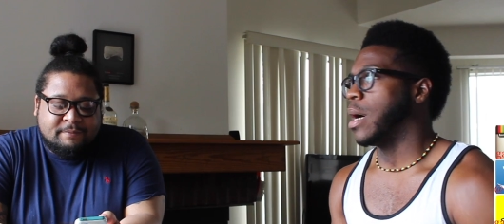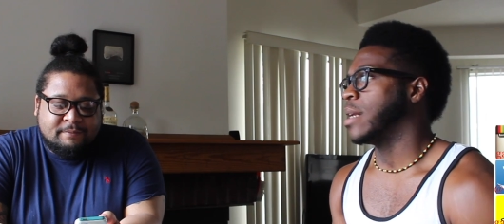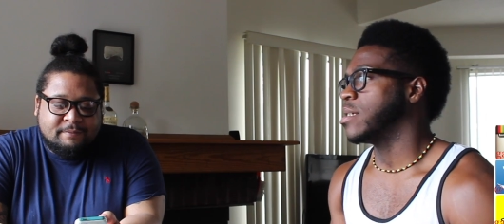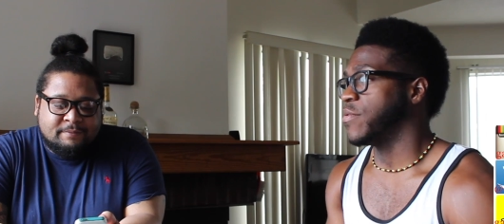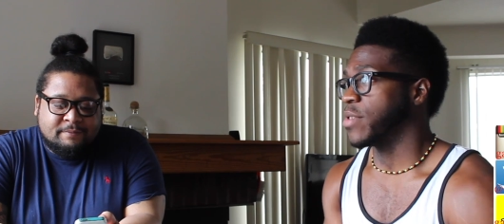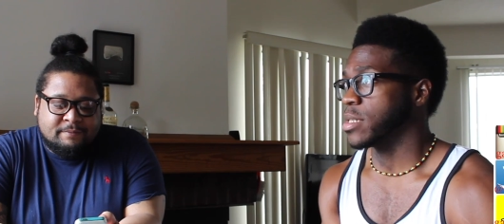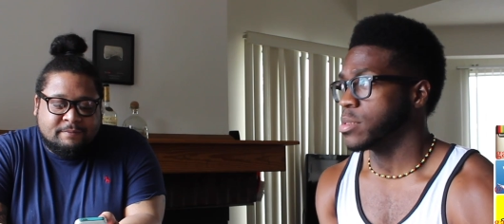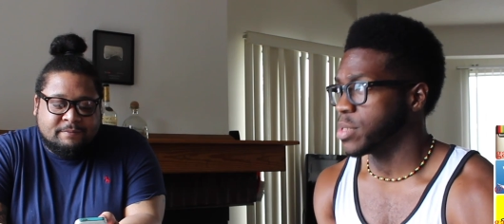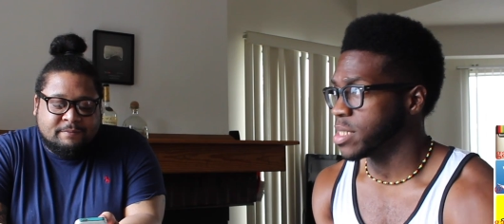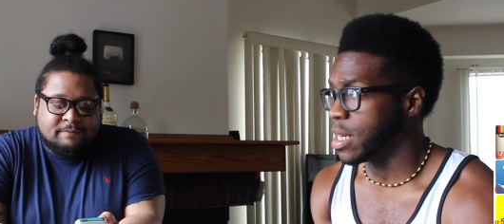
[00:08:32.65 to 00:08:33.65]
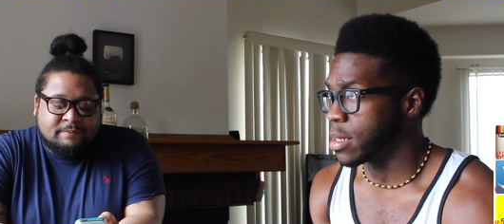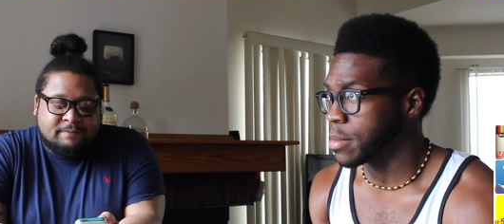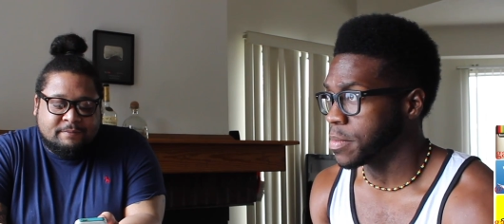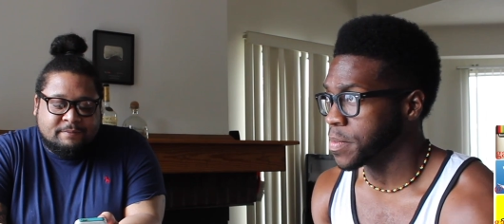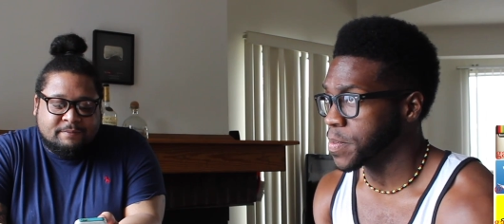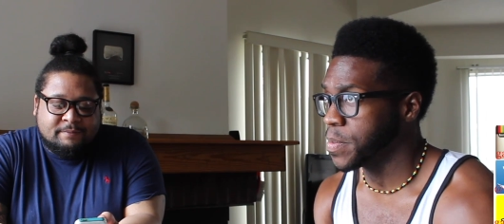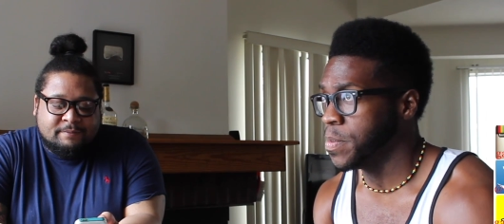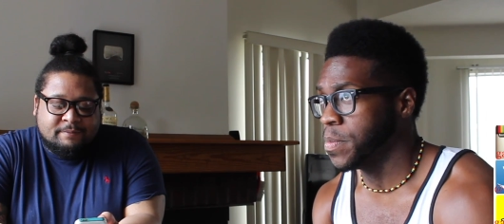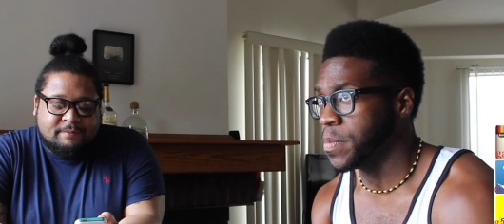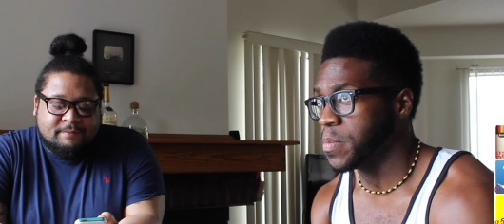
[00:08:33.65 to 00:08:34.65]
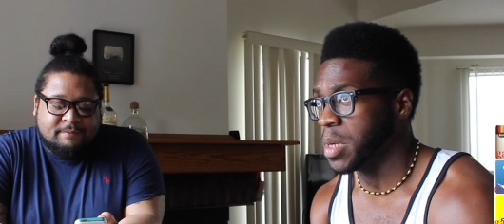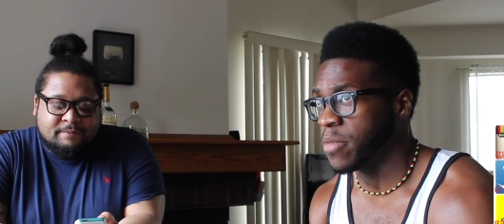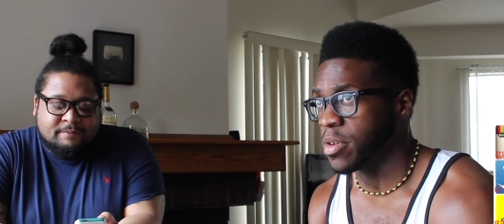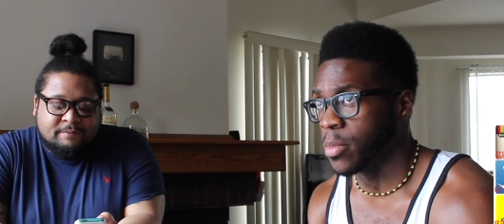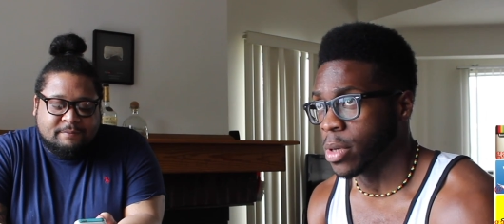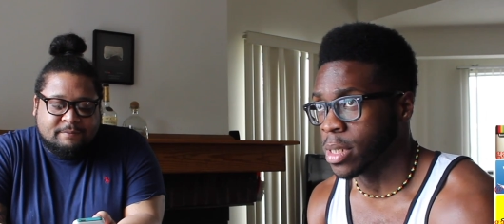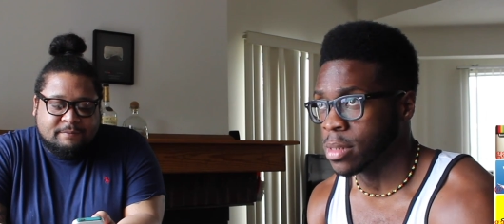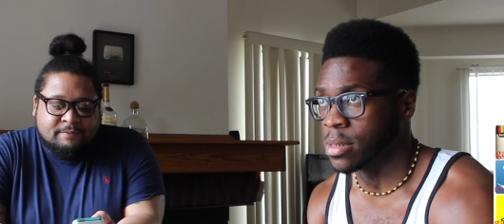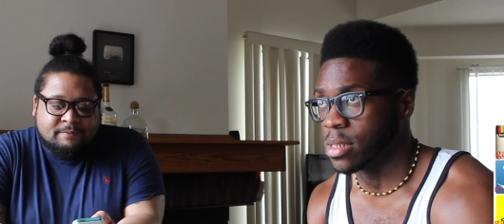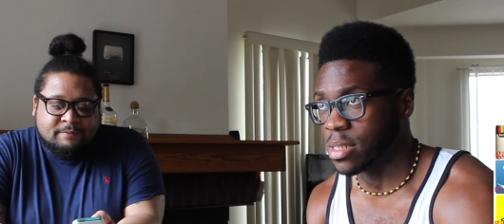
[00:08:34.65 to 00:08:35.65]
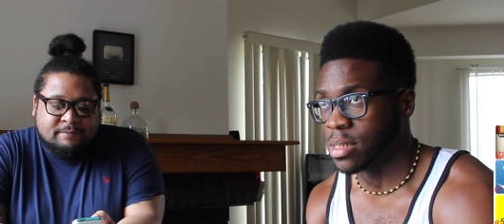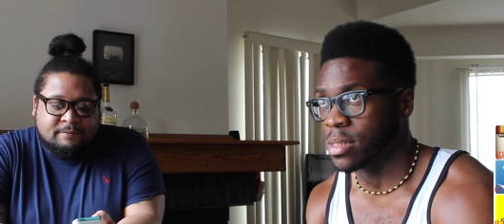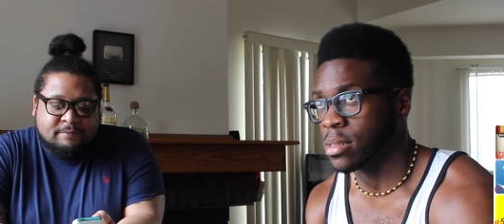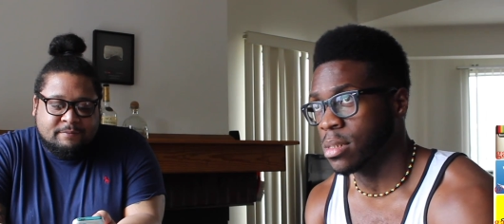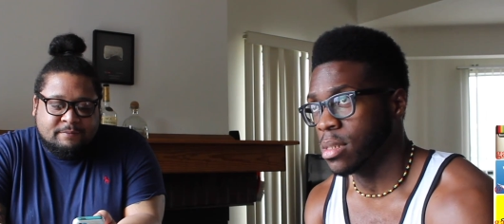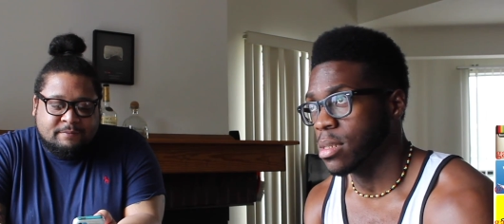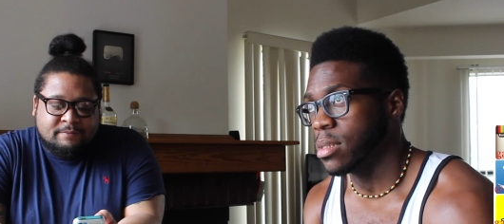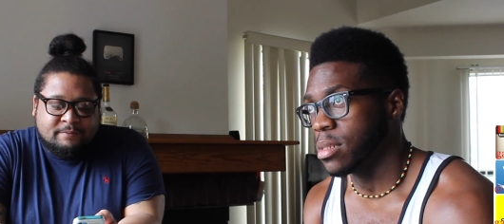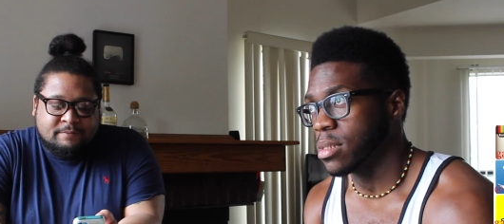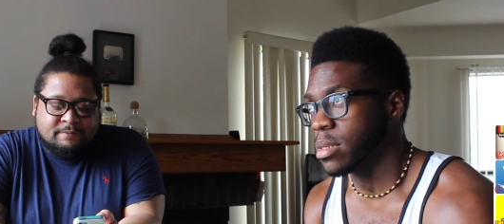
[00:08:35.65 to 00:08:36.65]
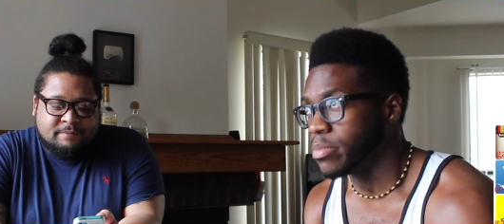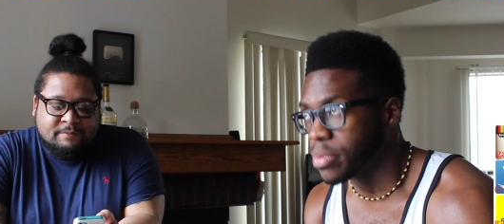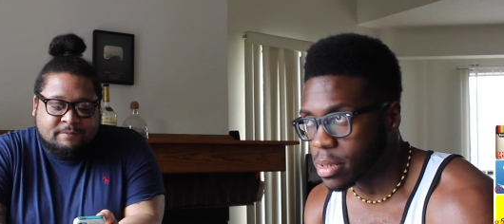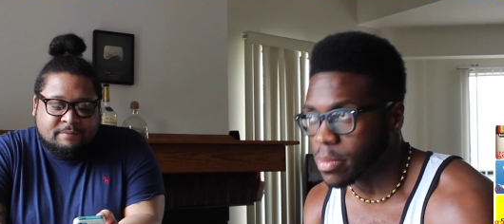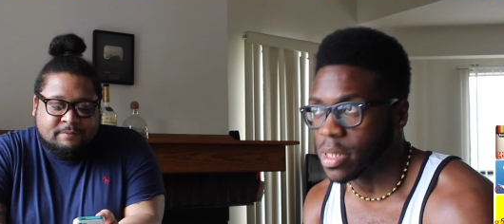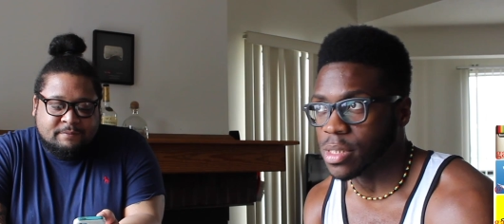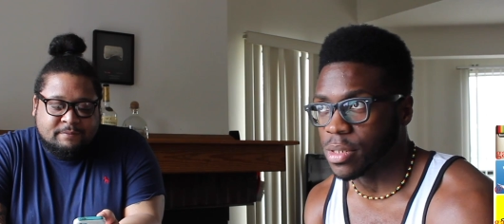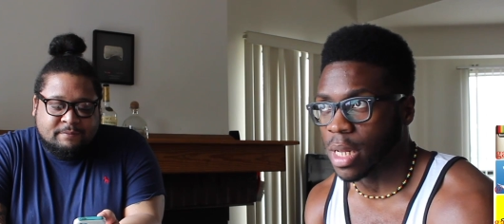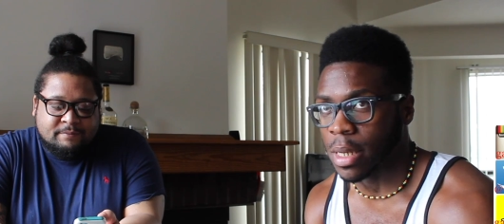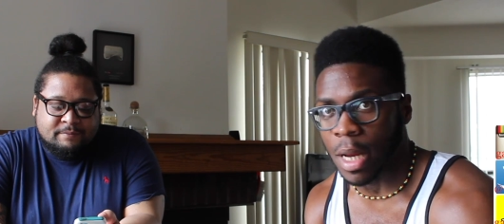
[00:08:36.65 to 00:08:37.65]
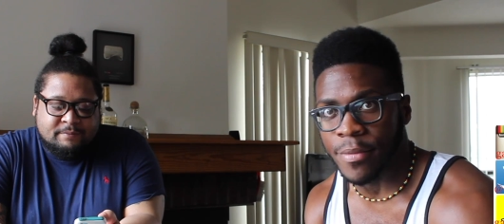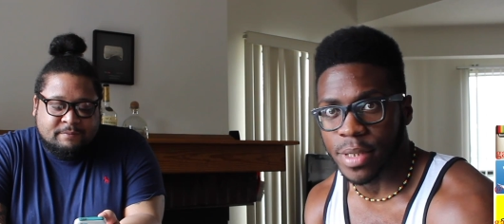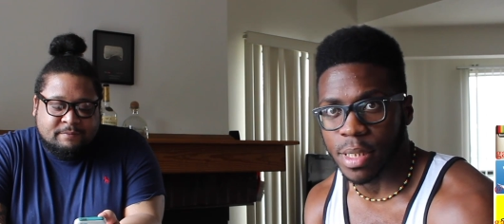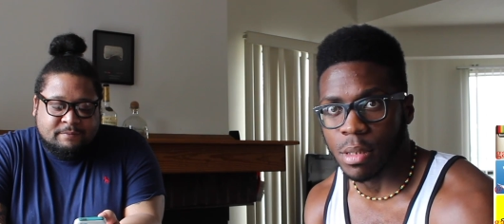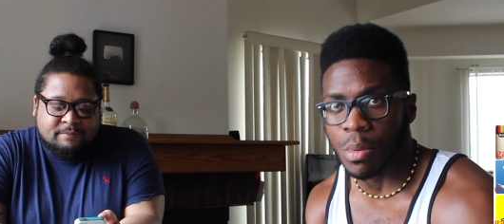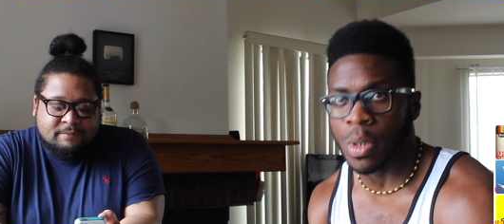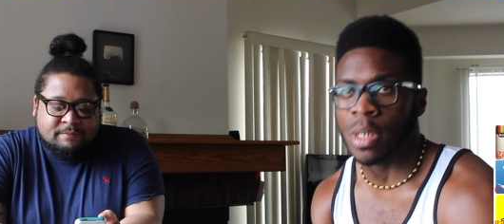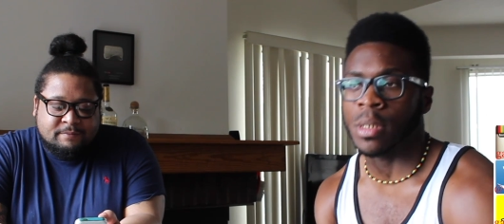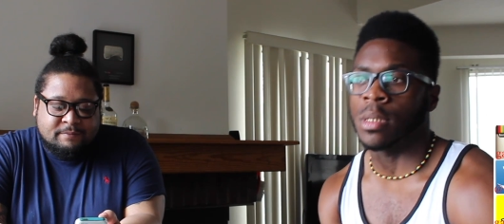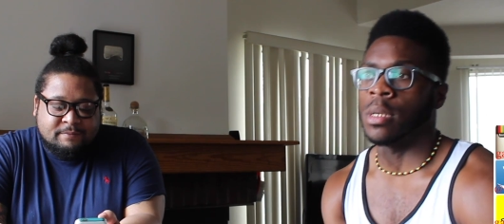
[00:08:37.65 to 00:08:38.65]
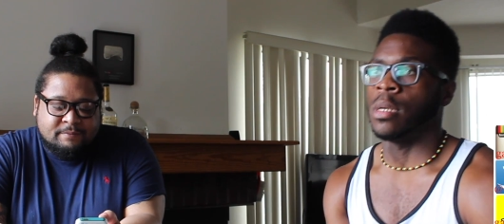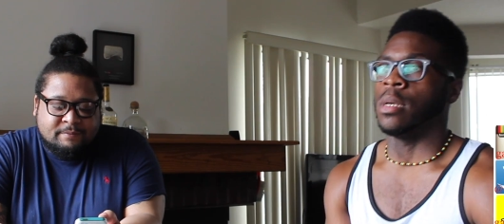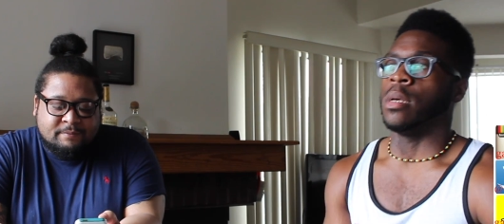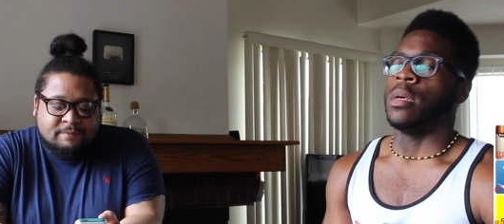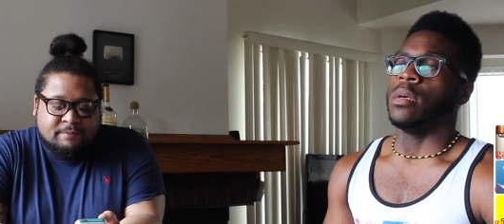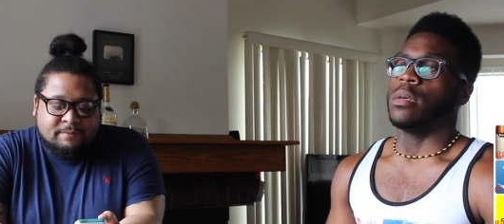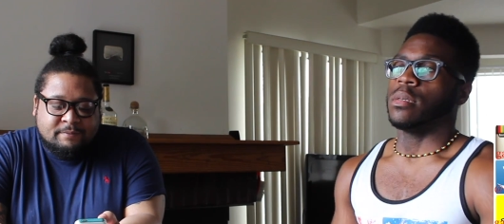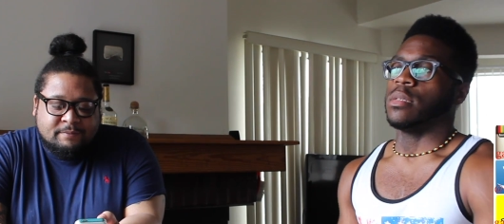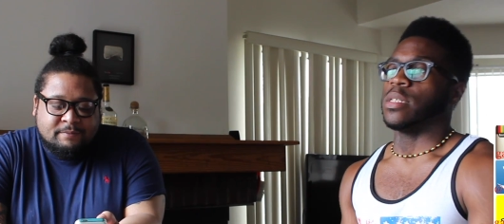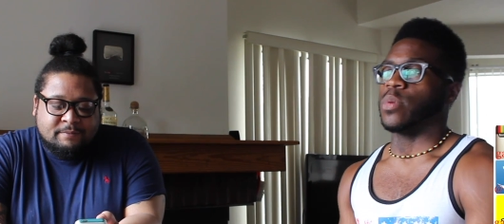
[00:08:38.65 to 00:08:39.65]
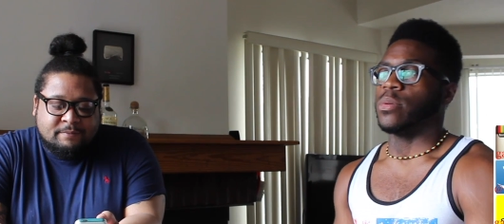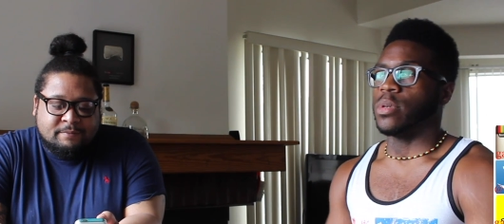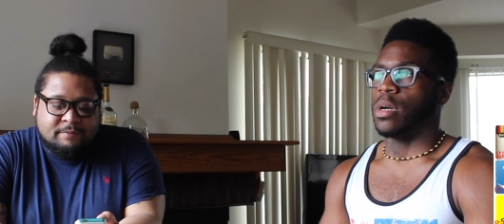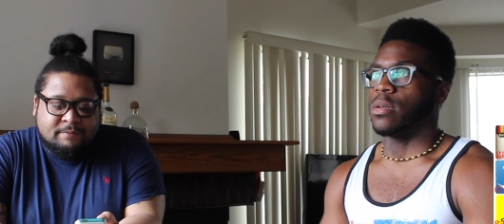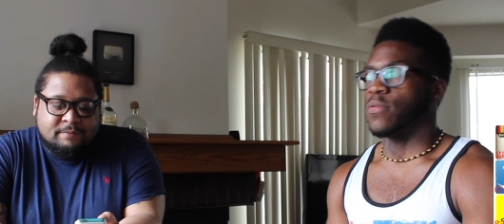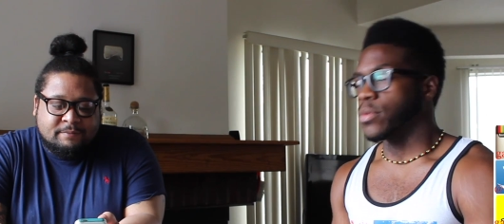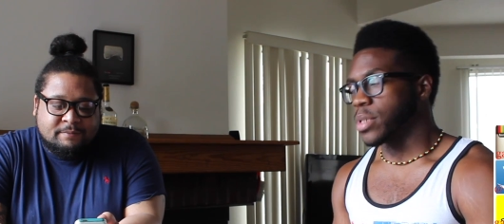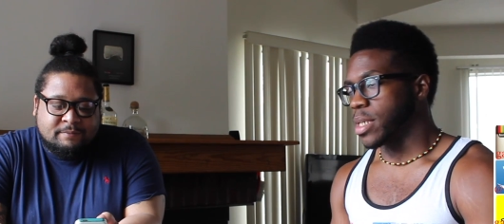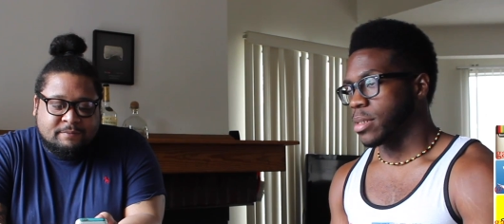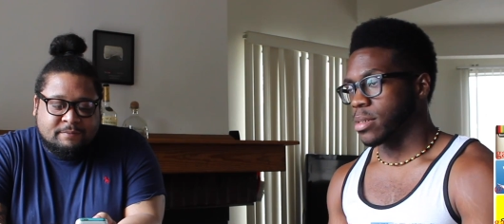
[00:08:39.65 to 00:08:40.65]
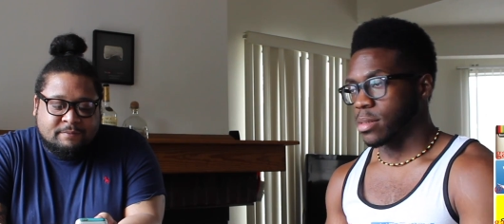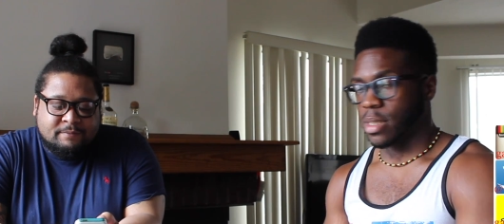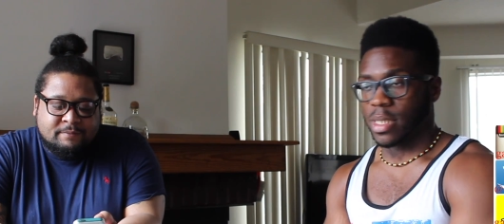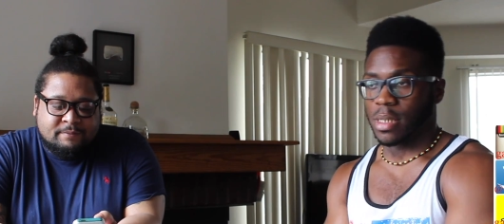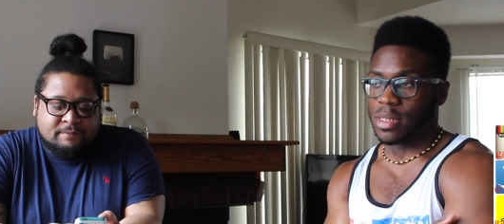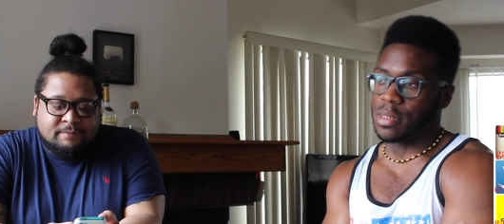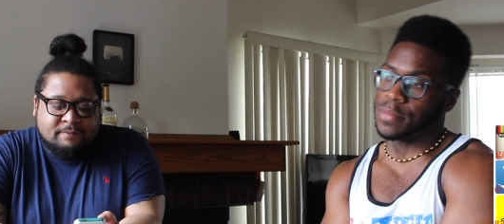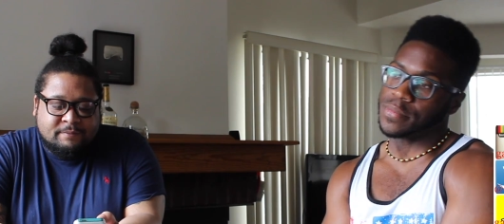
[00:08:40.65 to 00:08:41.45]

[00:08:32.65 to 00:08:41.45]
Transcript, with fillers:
Speaker 1: I need to really switch that up every morning because I pretty much do that every single morning. That's why we call it a routine, I guess.